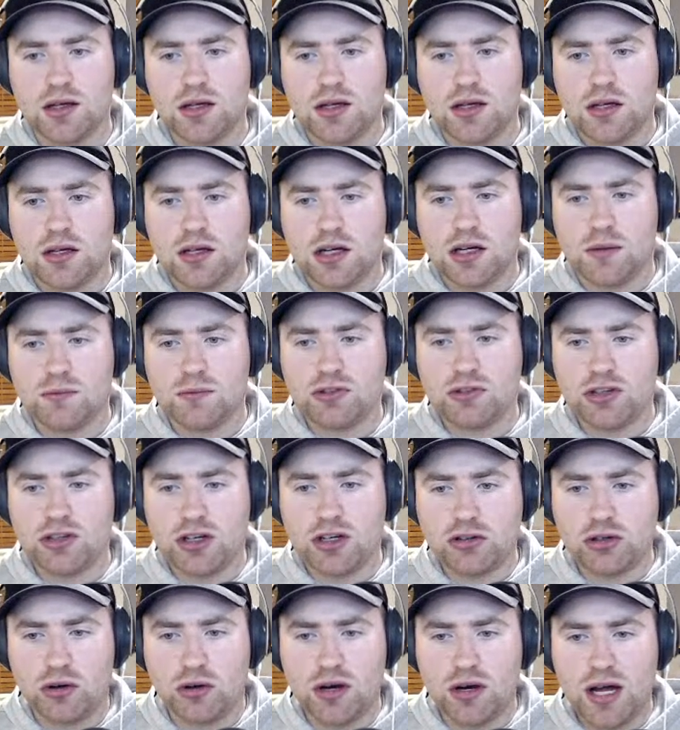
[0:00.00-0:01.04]
I'm so
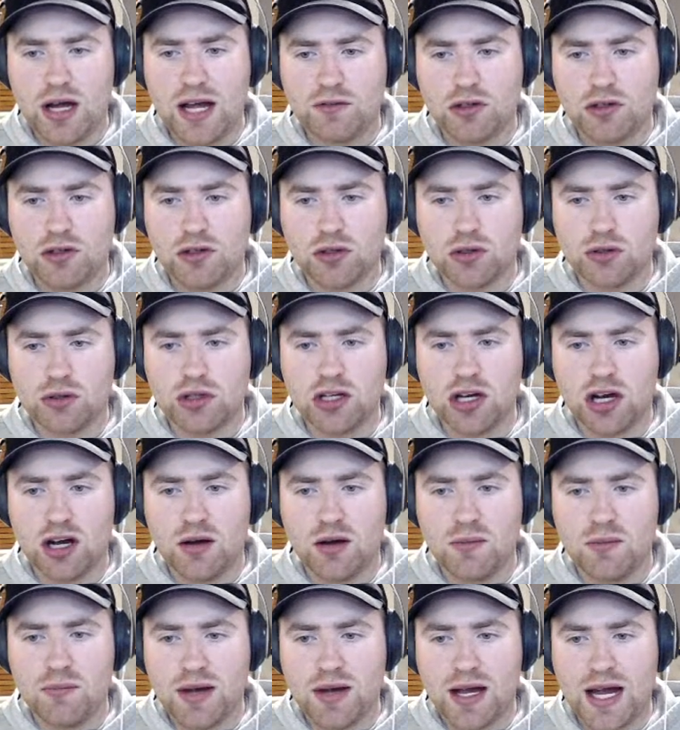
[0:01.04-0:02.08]
torn. I have Goulden.
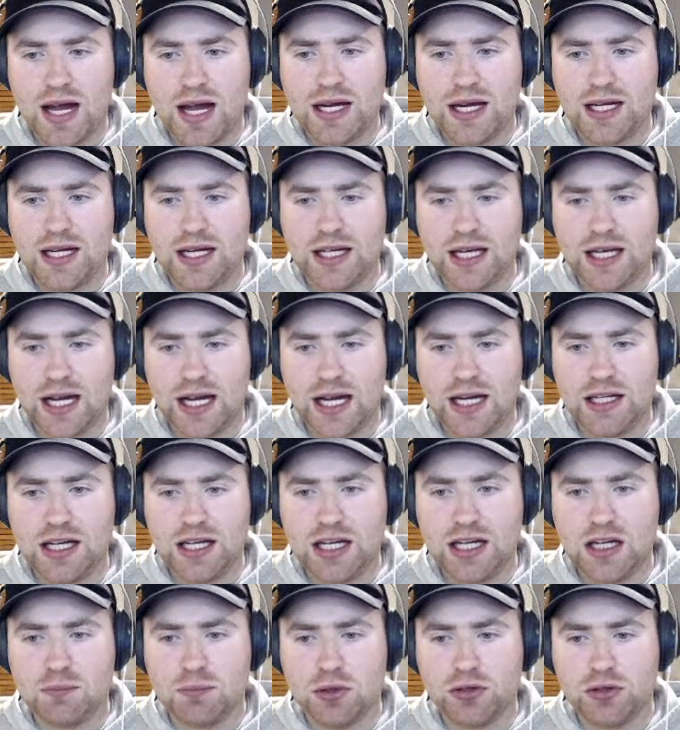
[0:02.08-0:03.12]
I'm at 18k.
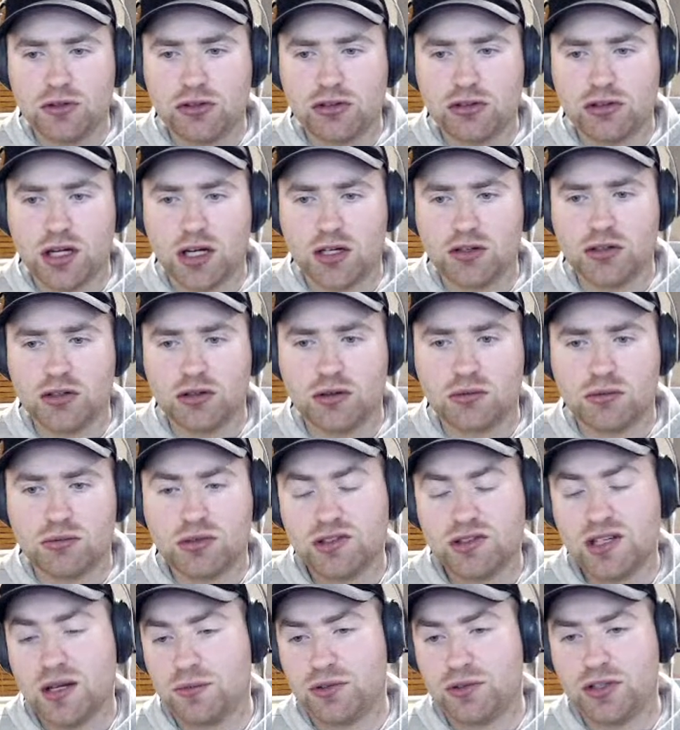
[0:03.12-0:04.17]
Need a boost. Should I do it? Well,
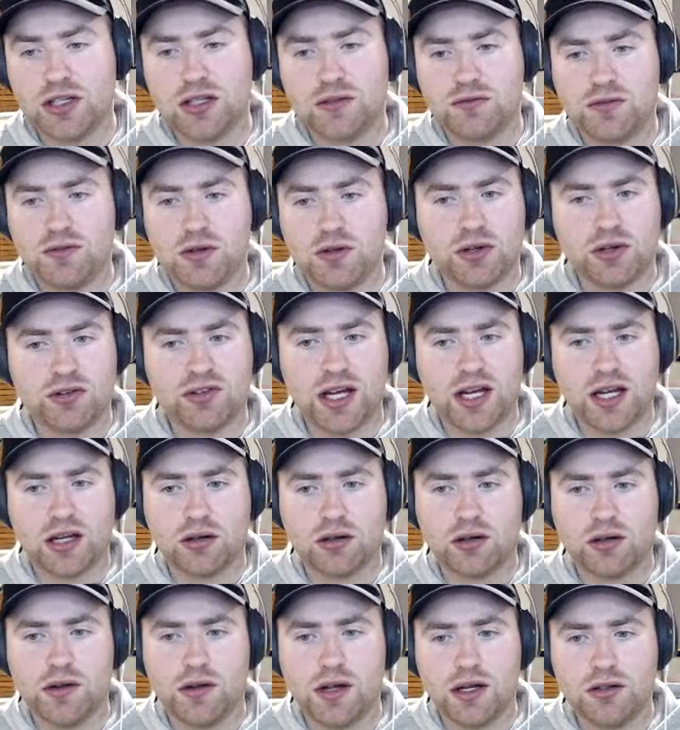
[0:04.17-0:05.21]
it's up to you. If you want to take it
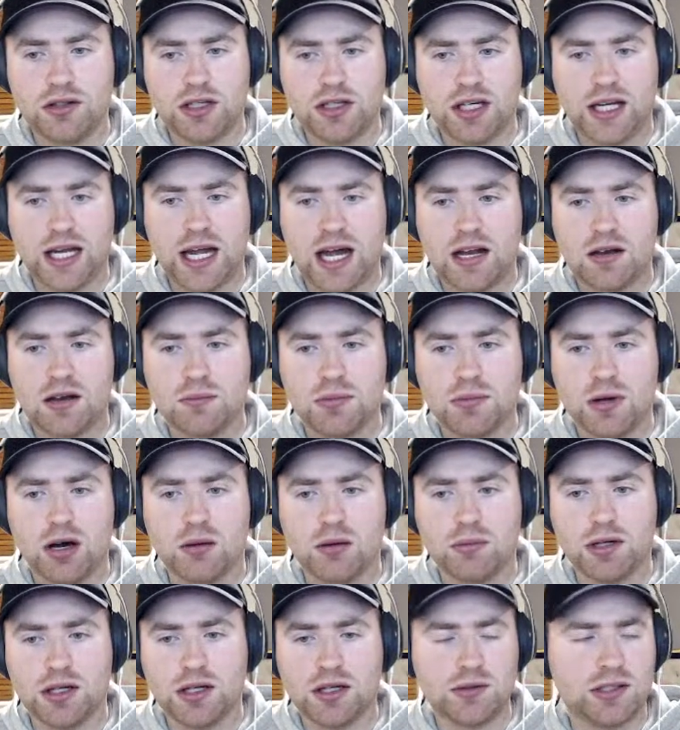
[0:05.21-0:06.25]
on, then you can. But I'm
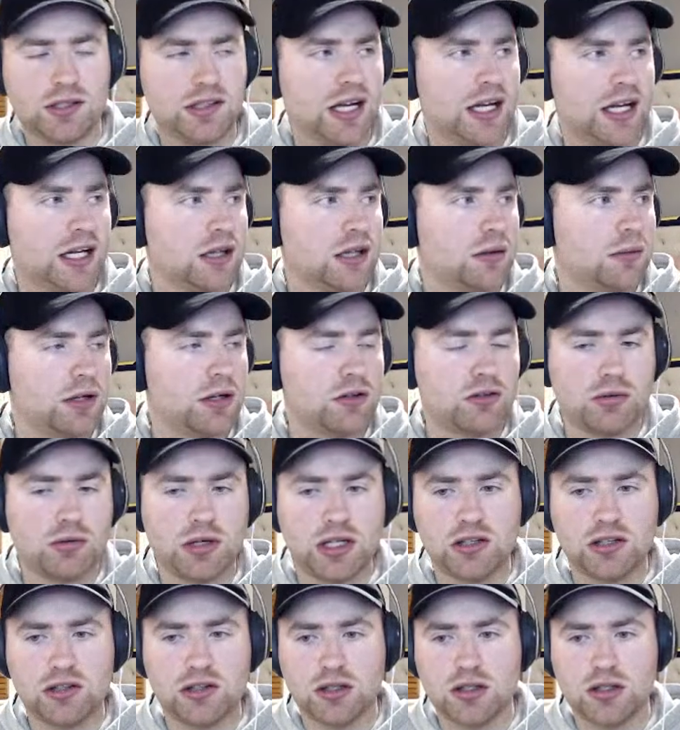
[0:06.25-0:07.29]
going to be taking the
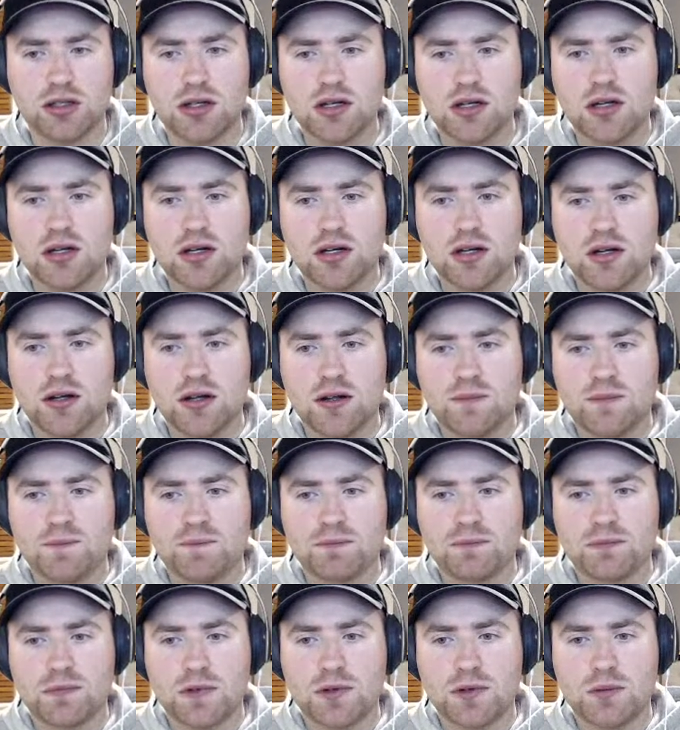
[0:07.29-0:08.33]
122.
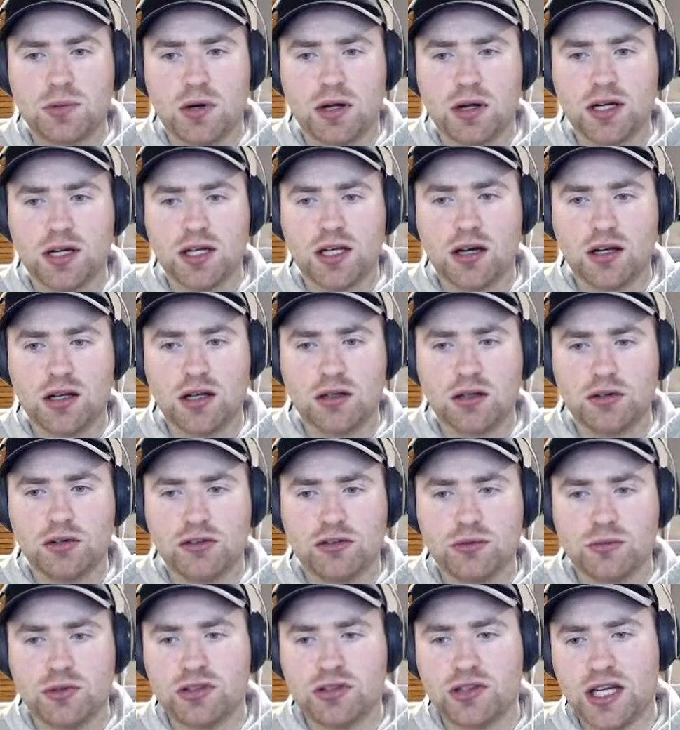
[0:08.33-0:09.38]
Bonner going to lose
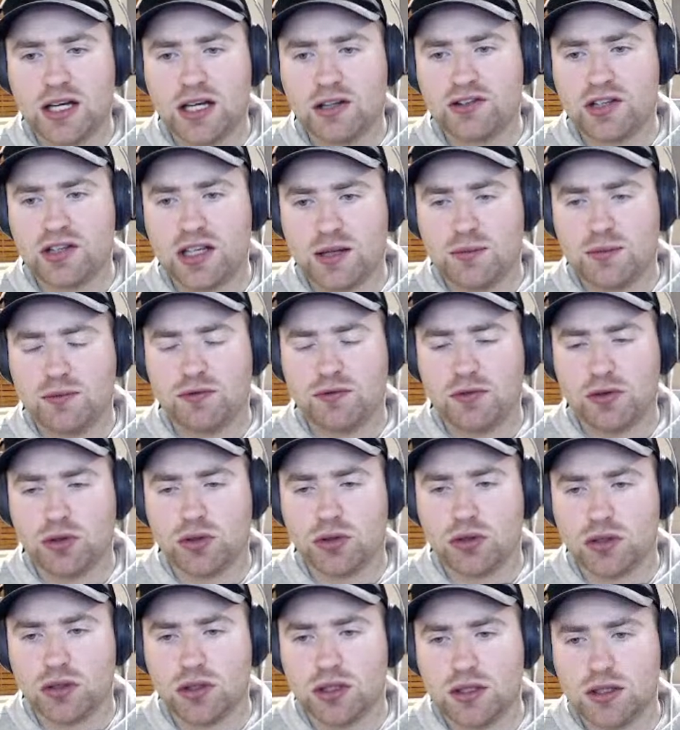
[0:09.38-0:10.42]
almost. Yeah, I said that
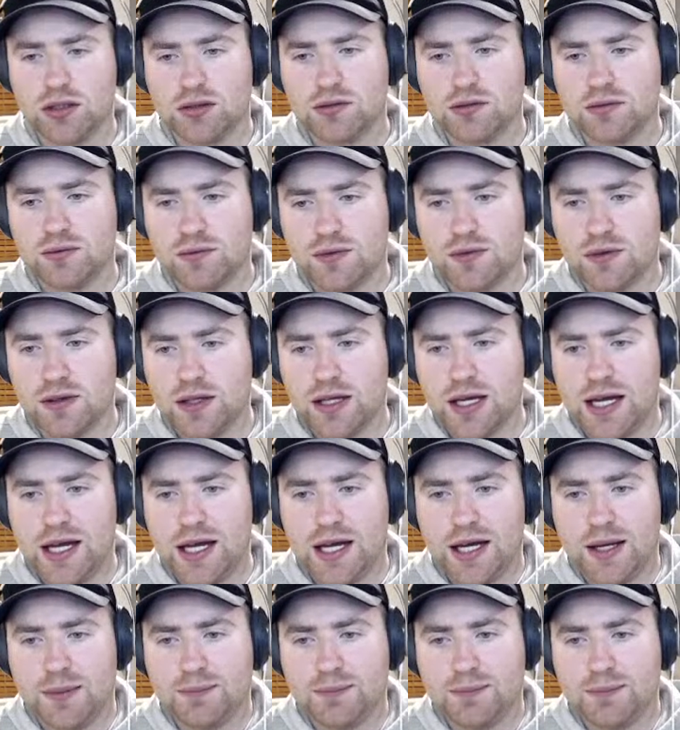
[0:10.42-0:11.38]
before. Yeah.